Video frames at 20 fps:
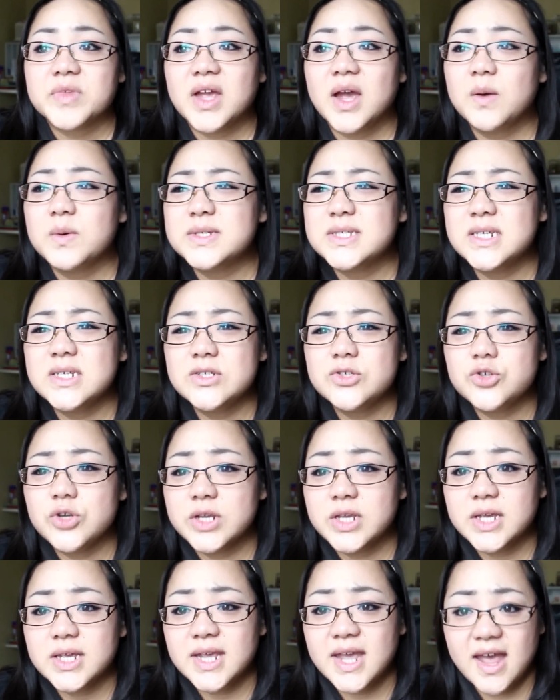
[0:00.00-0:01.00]
I wasn't
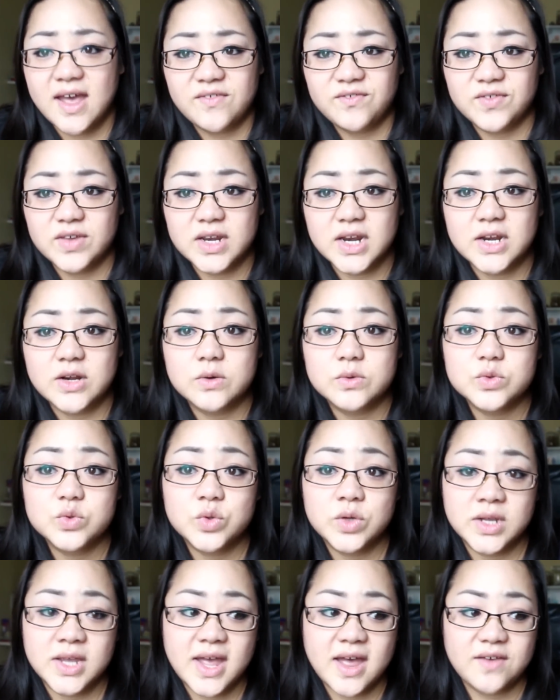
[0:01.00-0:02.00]
drinking caffeine. I don't
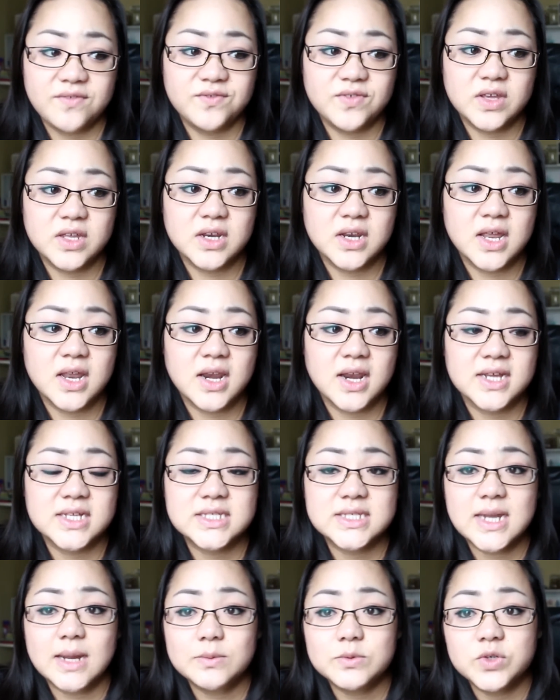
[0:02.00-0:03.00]
drink caffeine. And I
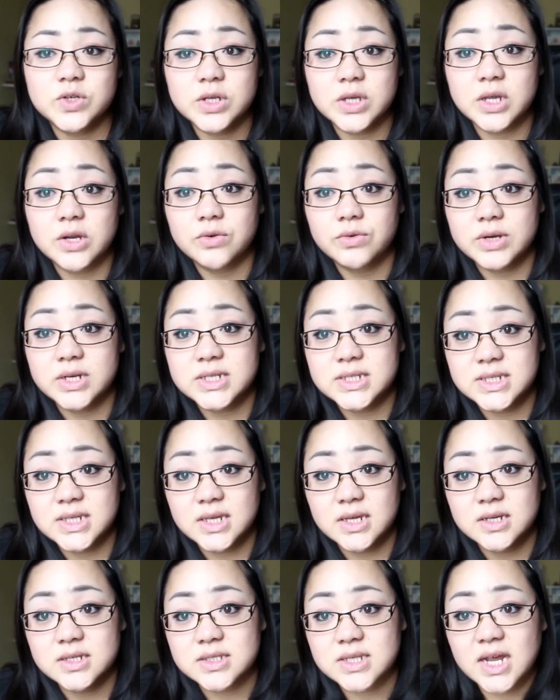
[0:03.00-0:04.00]
stopped drinking green
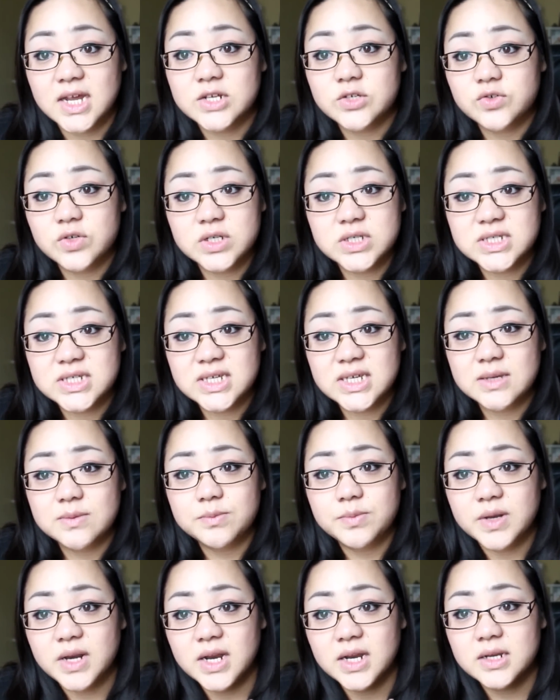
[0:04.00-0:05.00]
tea, because I drink tea,
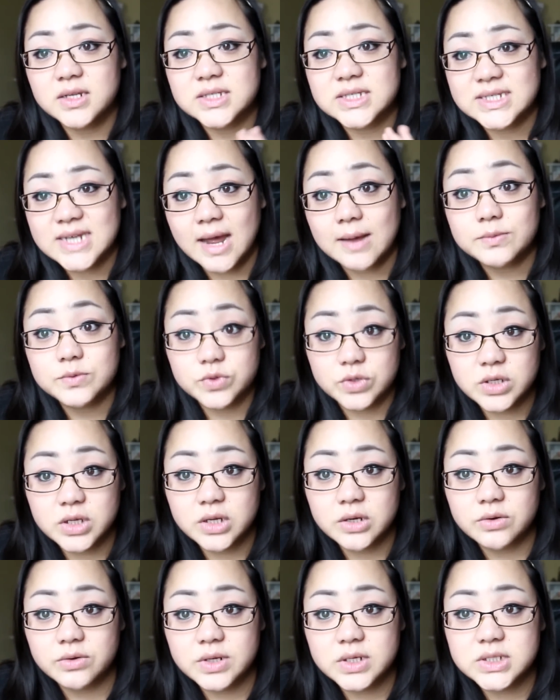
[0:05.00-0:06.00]
but I stopped
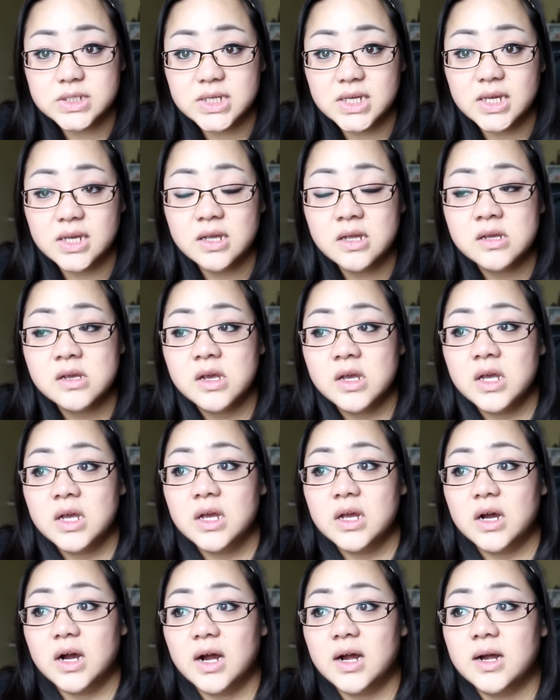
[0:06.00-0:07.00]
drinking green tea.
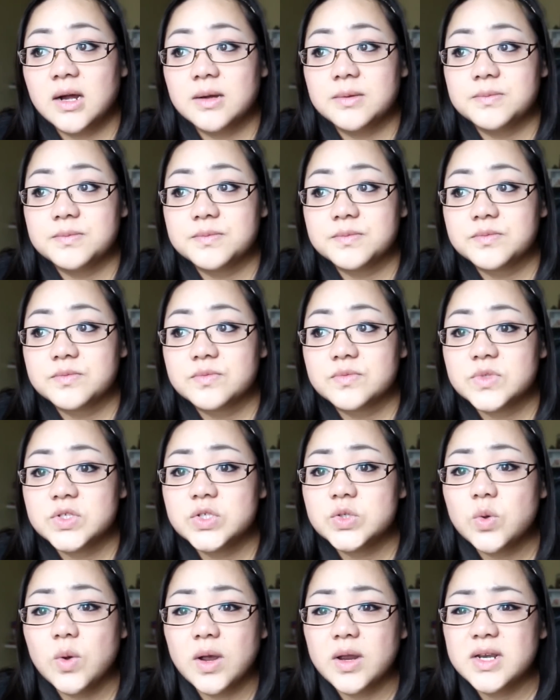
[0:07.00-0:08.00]

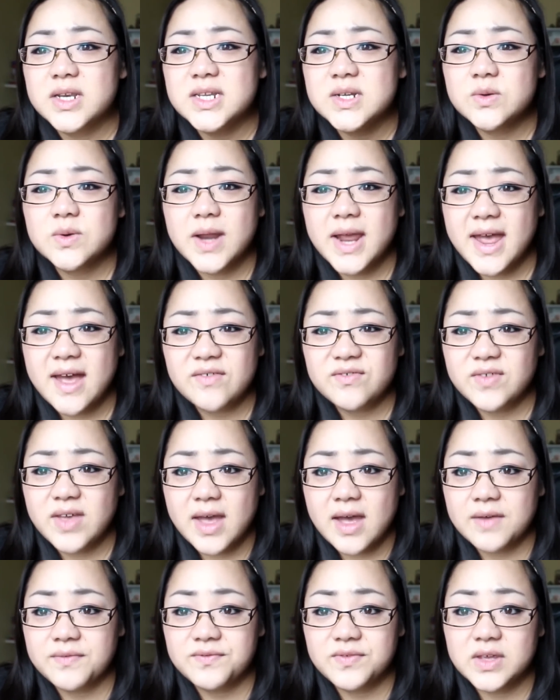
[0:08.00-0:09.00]
So I don't have
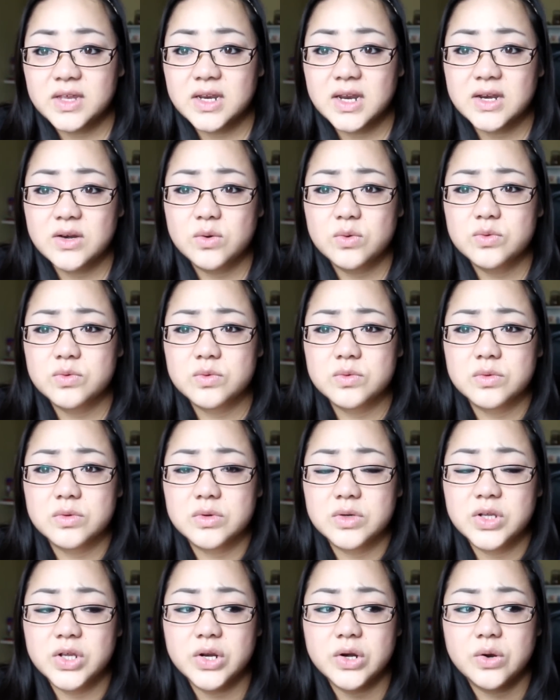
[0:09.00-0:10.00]
caffeine. I don't
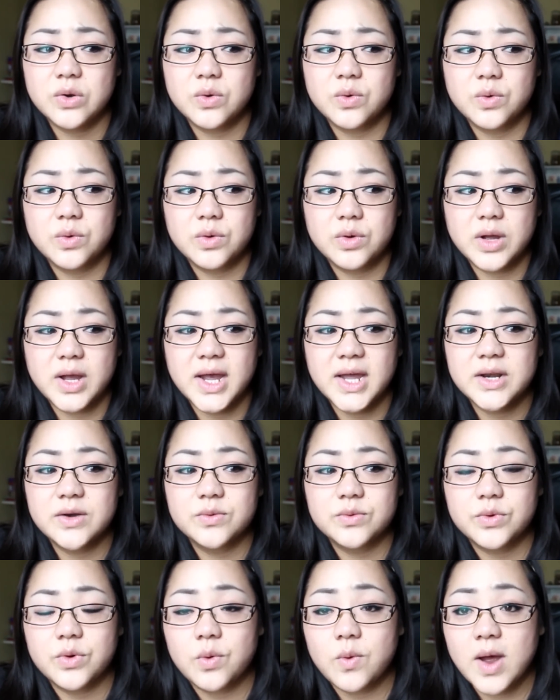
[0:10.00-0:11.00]
know
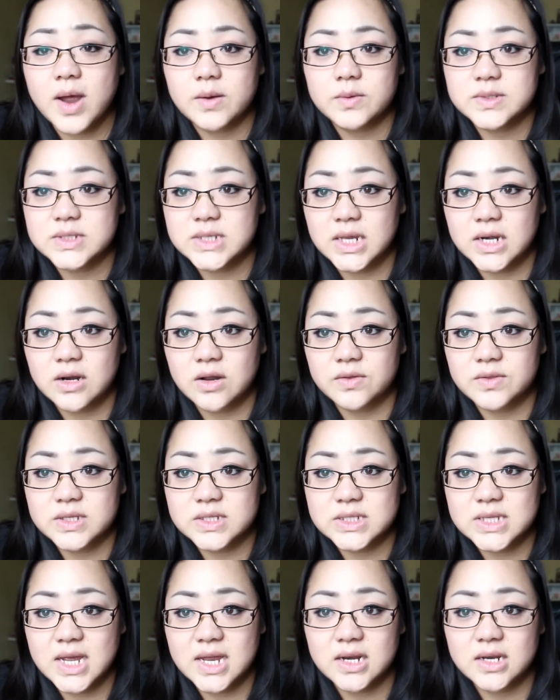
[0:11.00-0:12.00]
why I was getting all
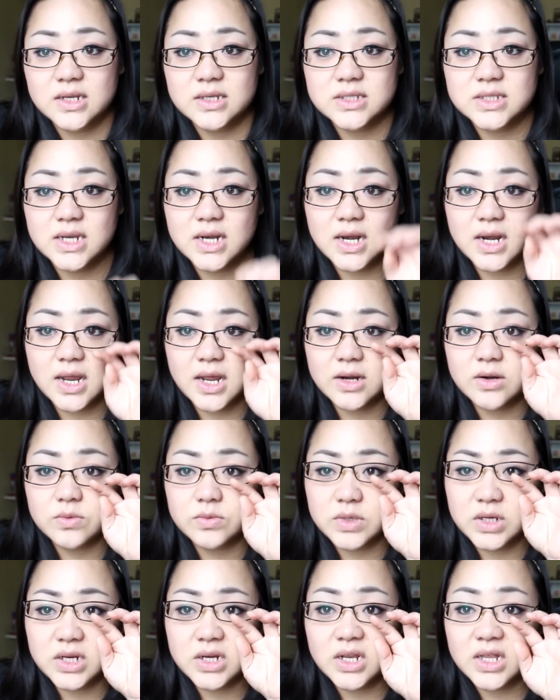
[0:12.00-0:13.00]
these headaches. And I
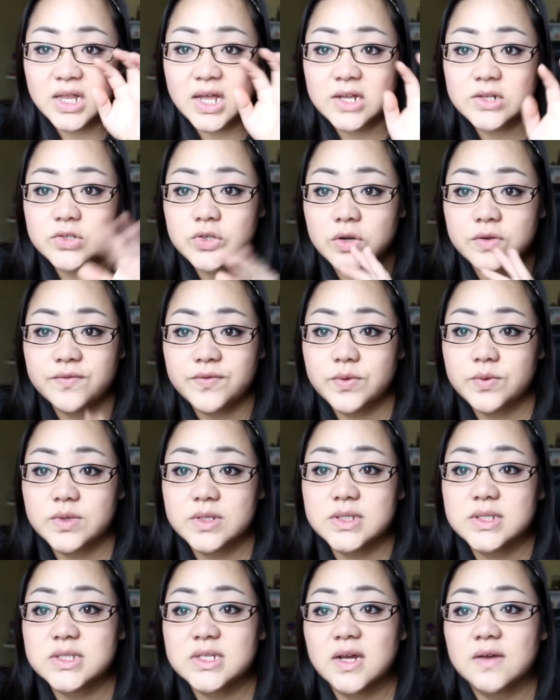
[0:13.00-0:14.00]
don't eat a lot of junk food
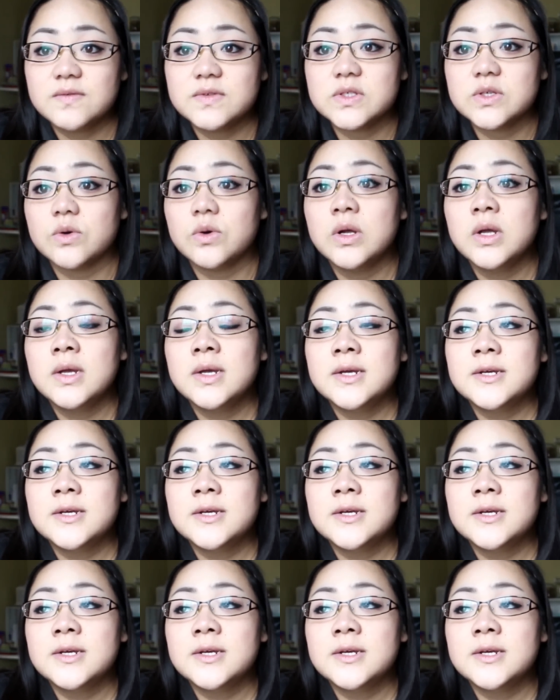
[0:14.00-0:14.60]
and stuff. So...